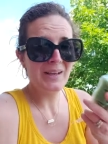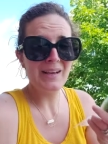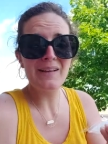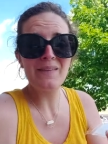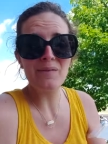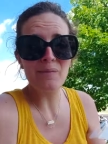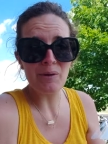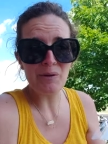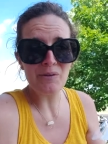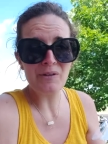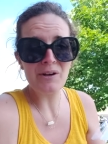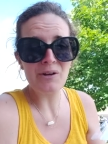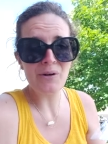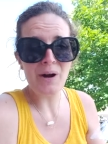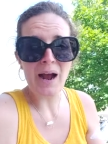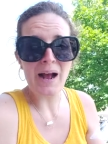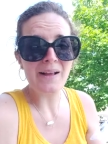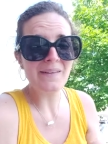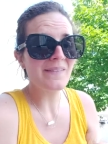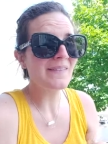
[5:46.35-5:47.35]
It smells like
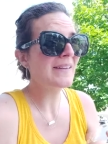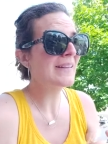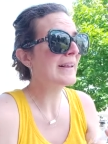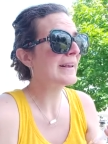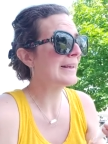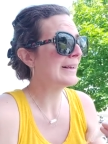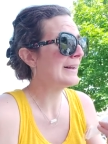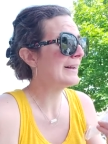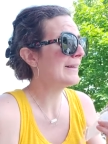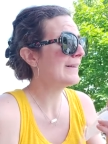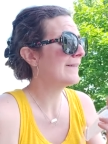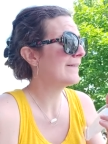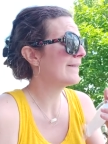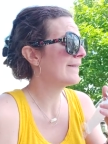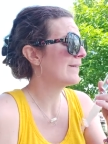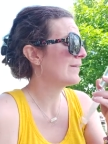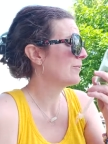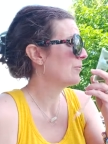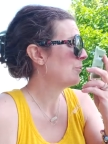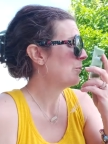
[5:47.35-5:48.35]
grass. Like, it is
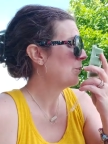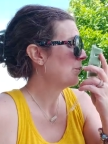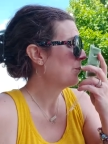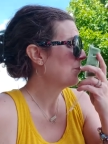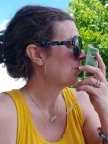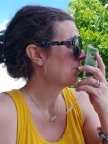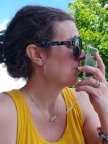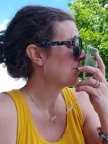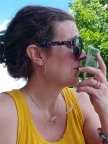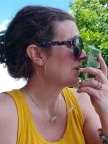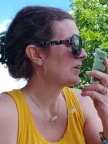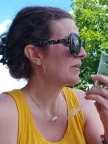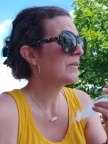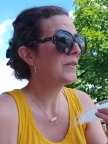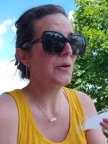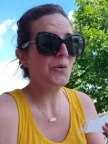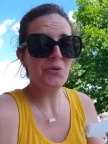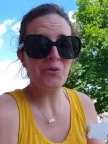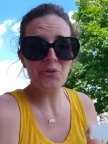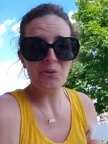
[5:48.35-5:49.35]

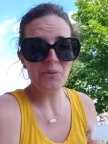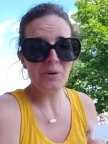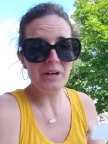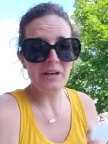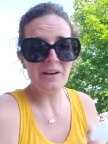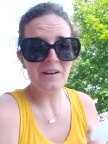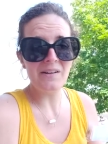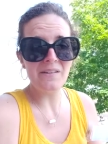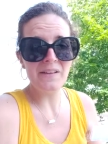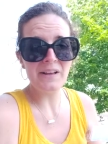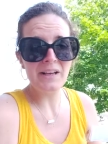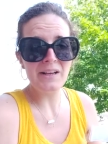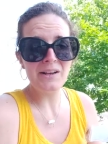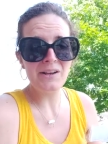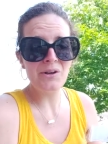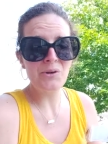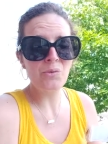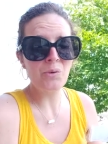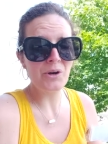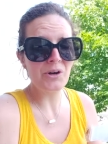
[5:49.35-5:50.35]
so surreal that
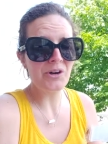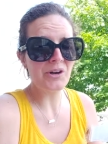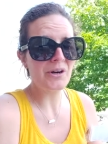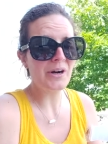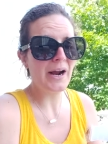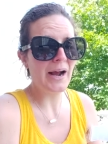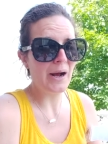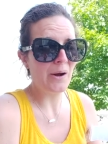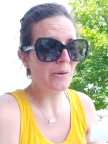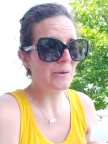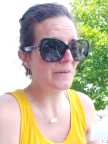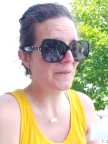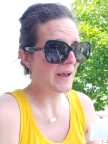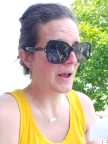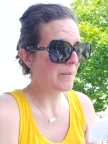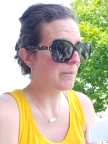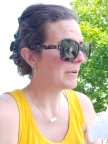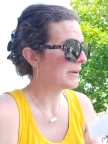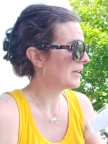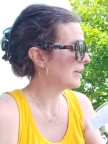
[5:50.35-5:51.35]
you wonder how it's
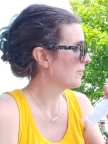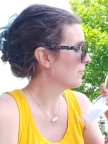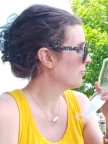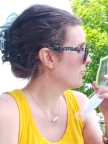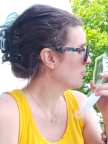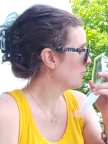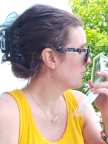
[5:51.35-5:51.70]
happening.